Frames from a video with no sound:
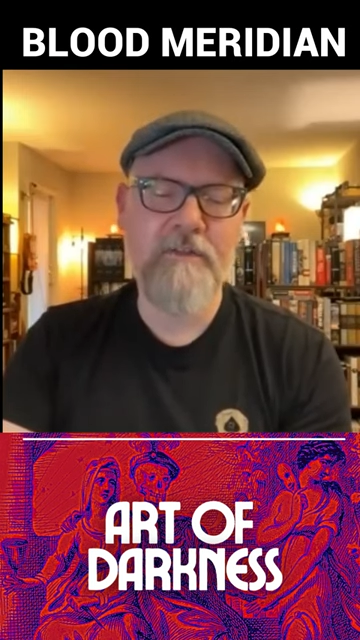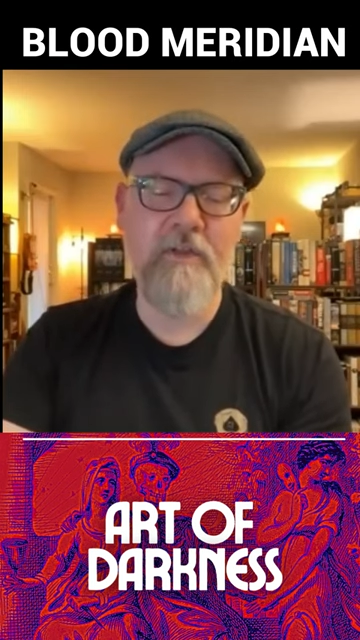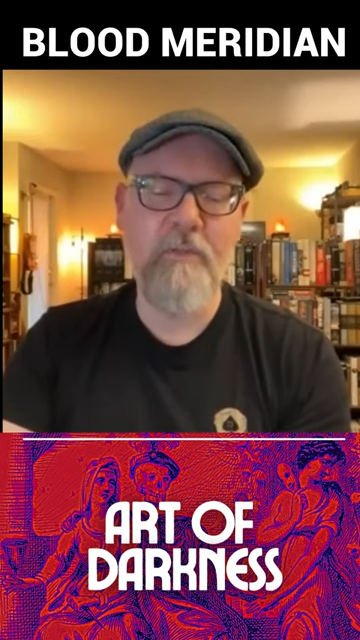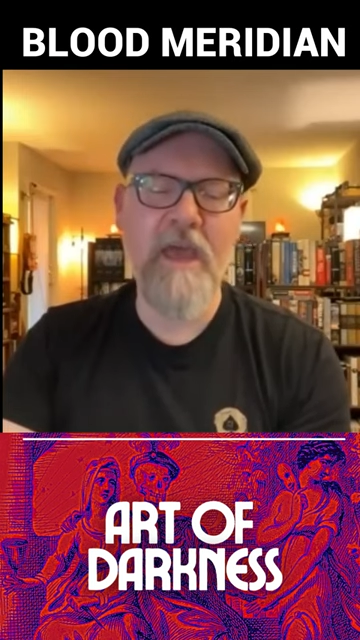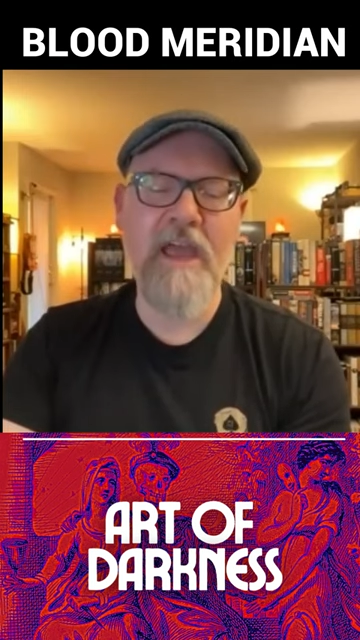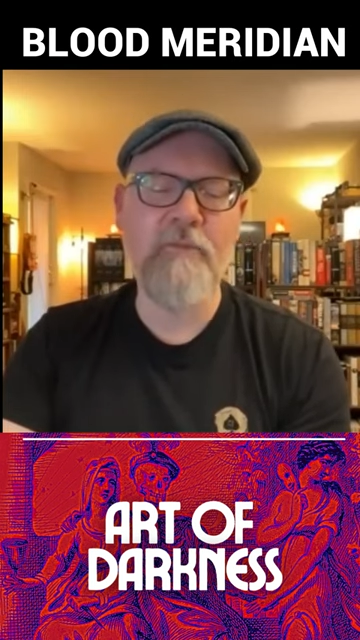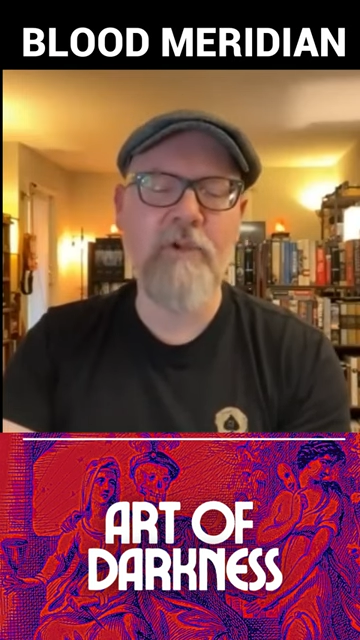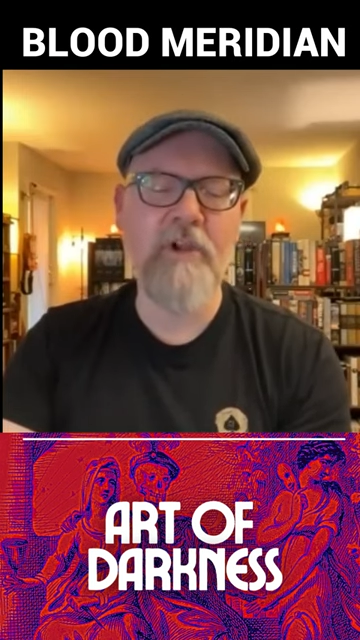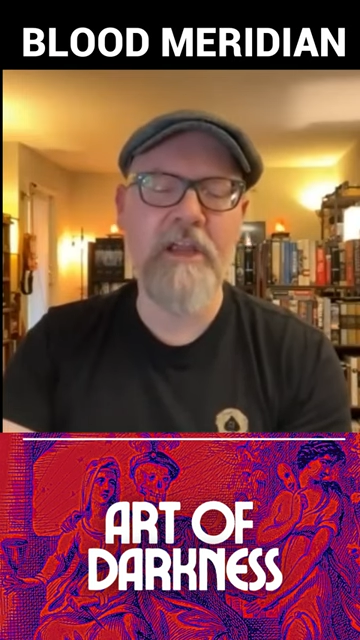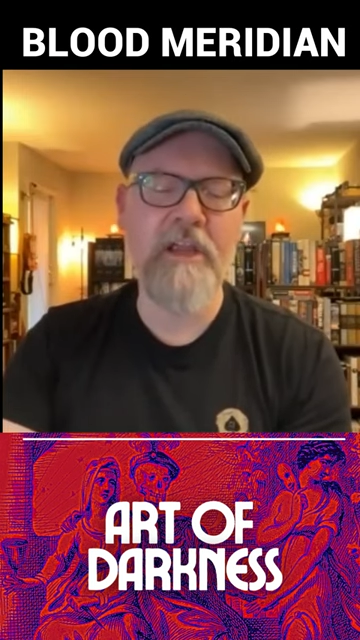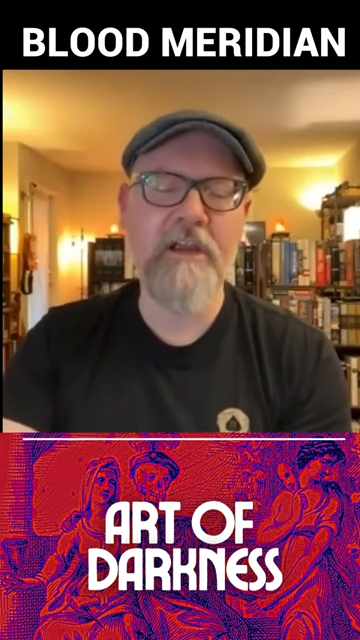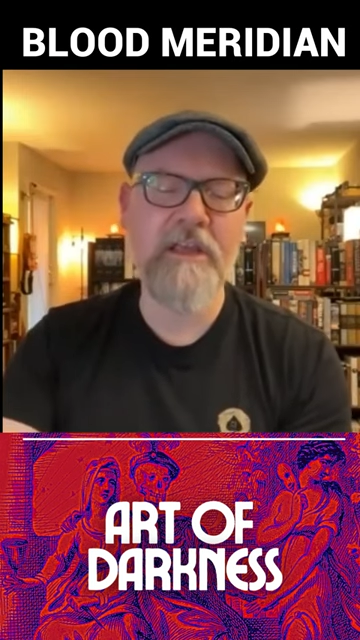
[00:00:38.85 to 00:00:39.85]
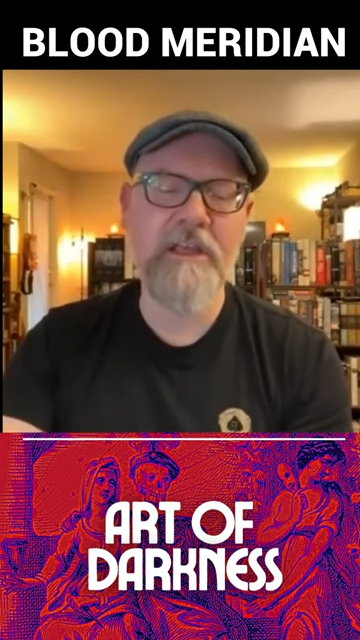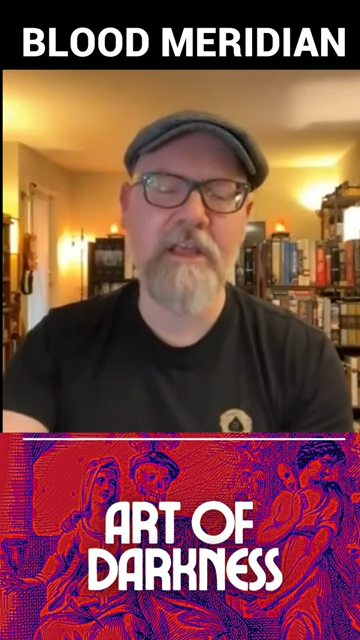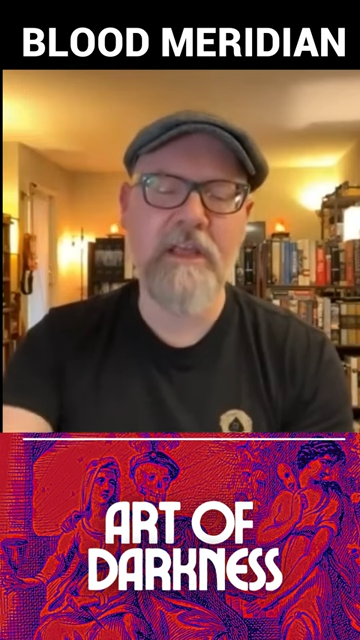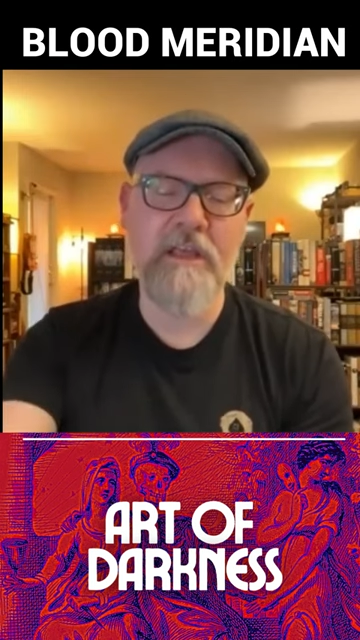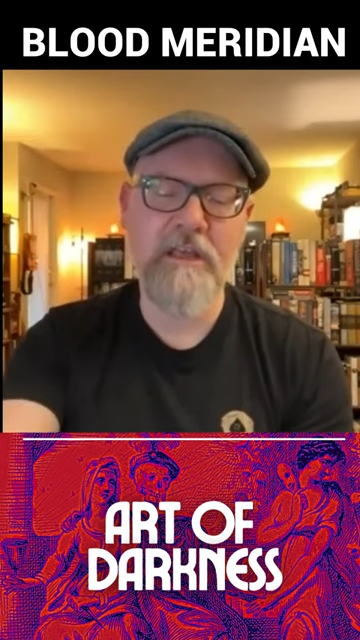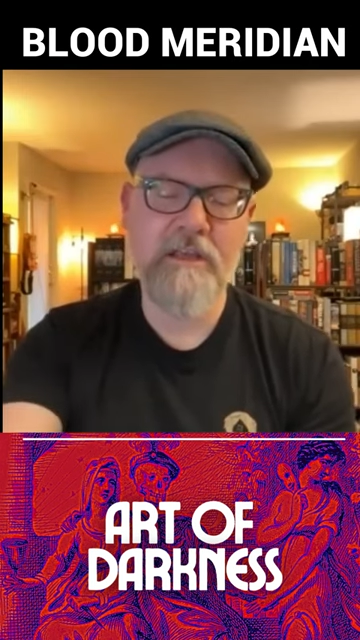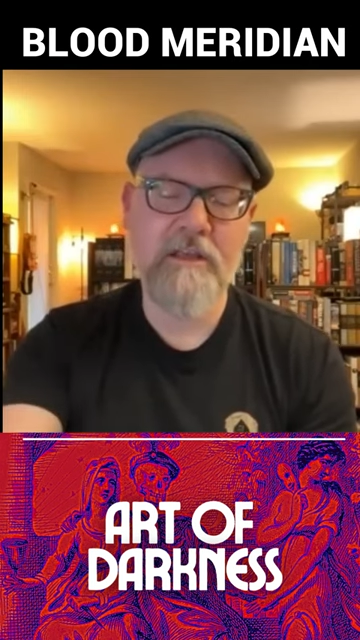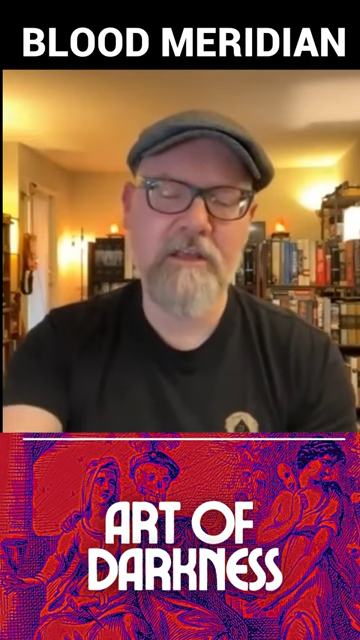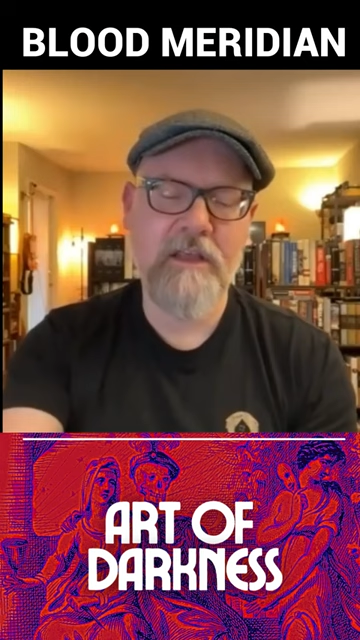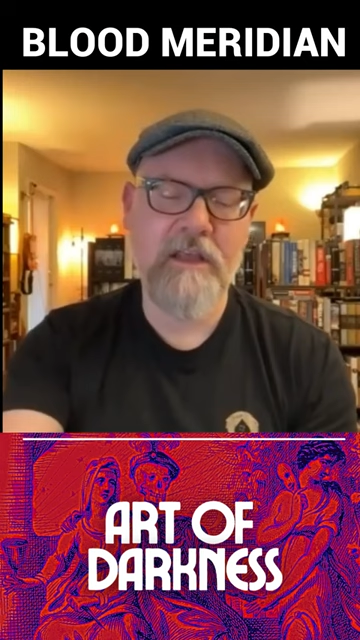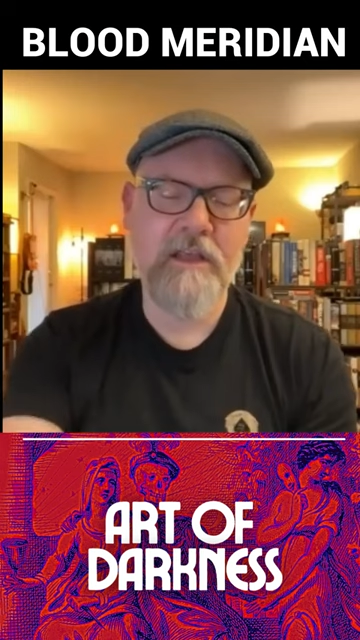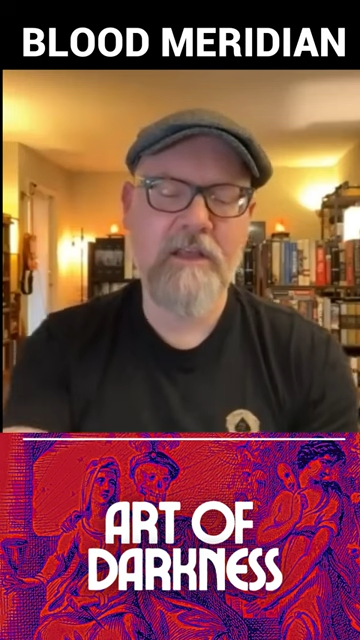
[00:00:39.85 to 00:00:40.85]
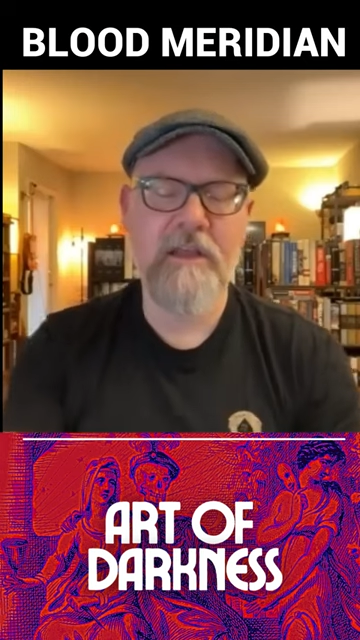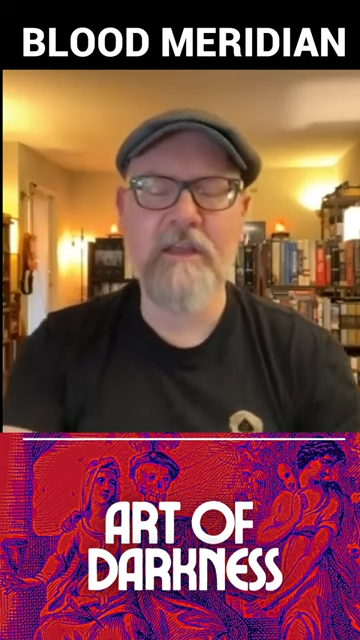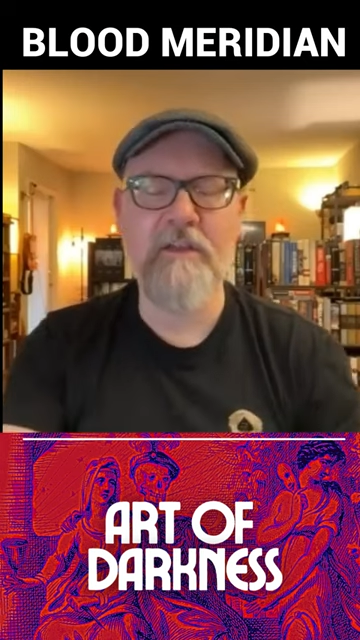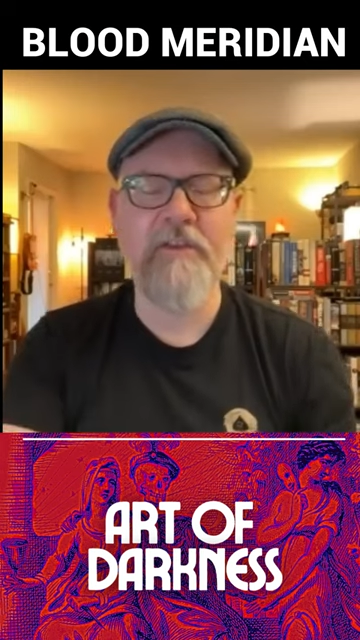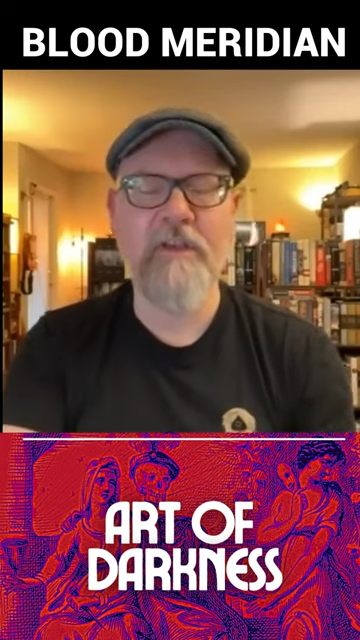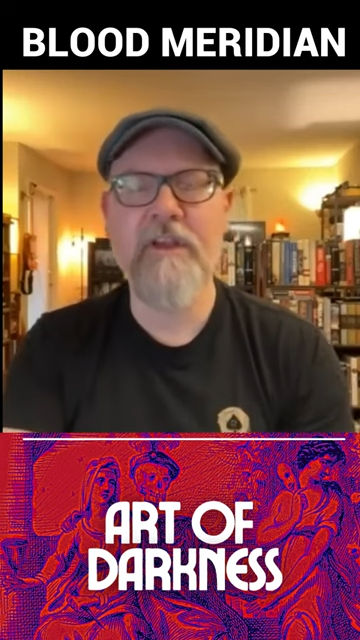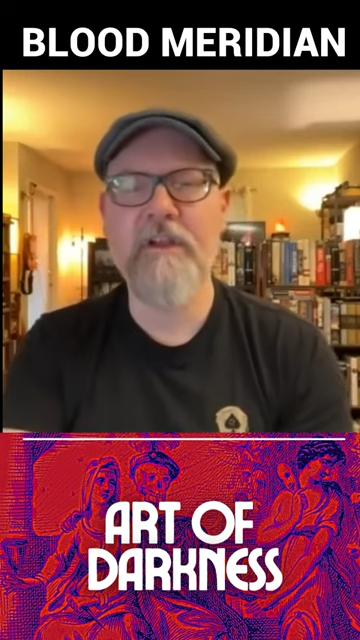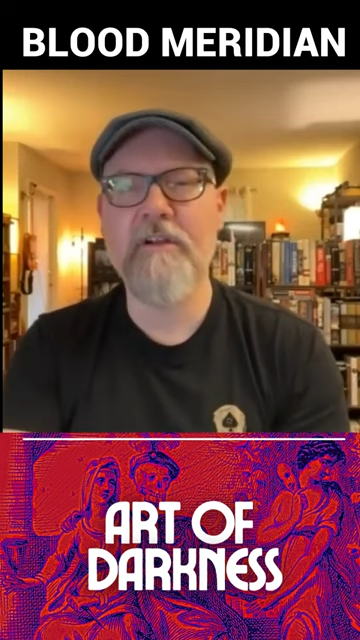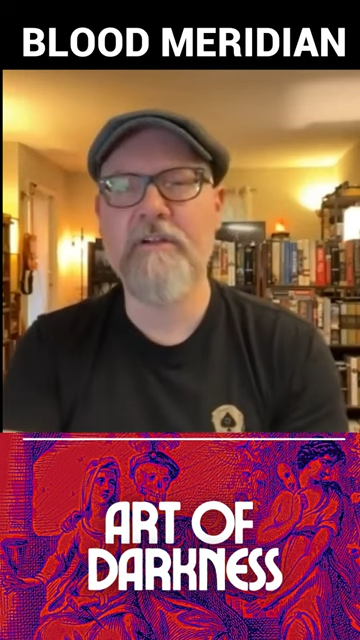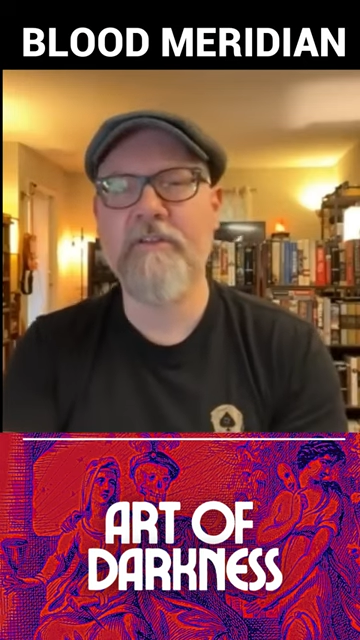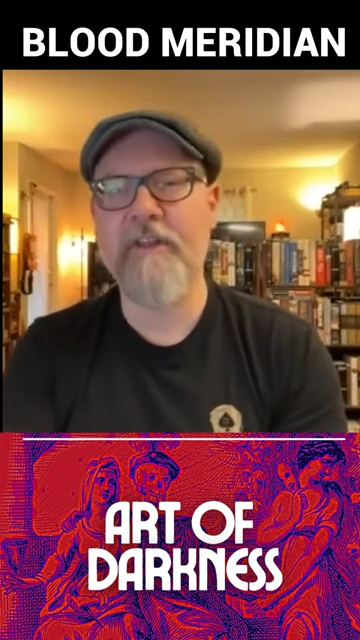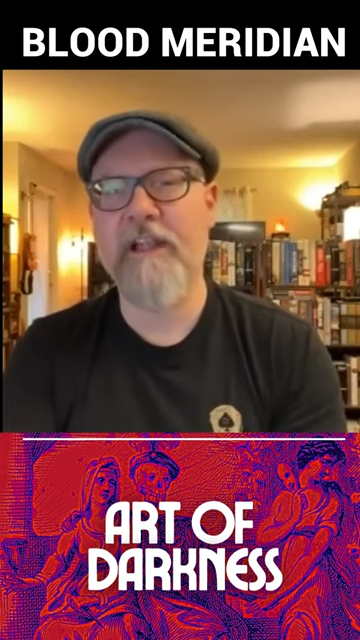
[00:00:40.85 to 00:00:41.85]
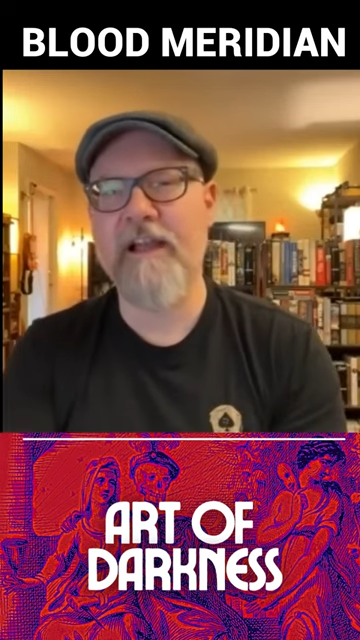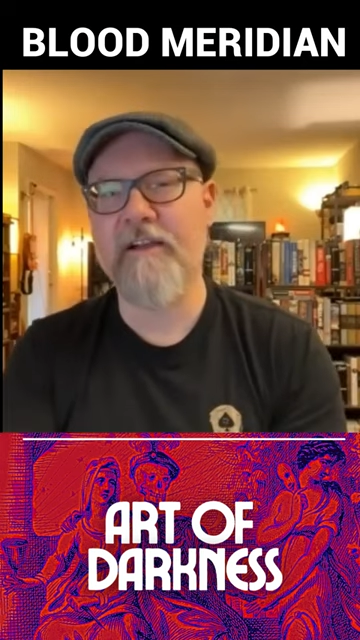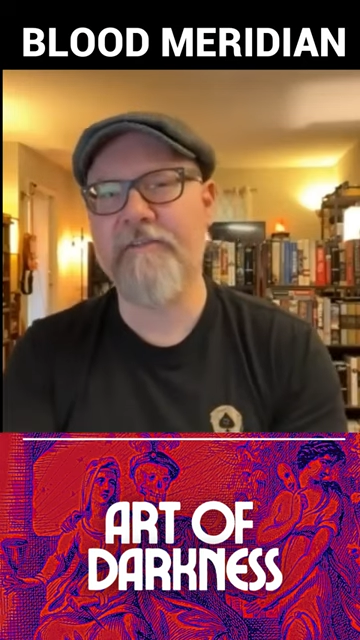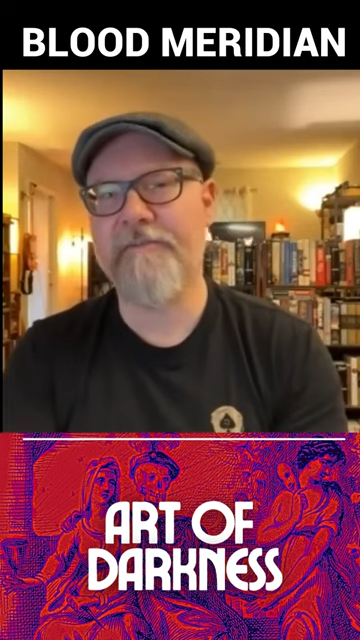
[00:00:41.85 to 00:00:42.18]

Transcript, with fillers: The man will hear ye. He's ears like a